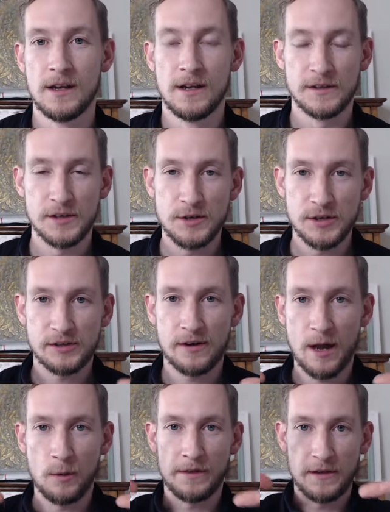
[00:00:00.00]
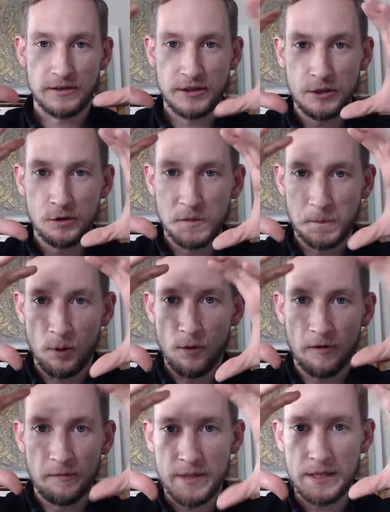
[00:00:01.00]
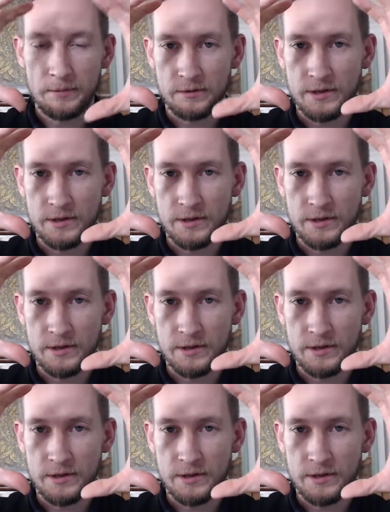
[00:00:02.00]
So you start out with this huge pool of people.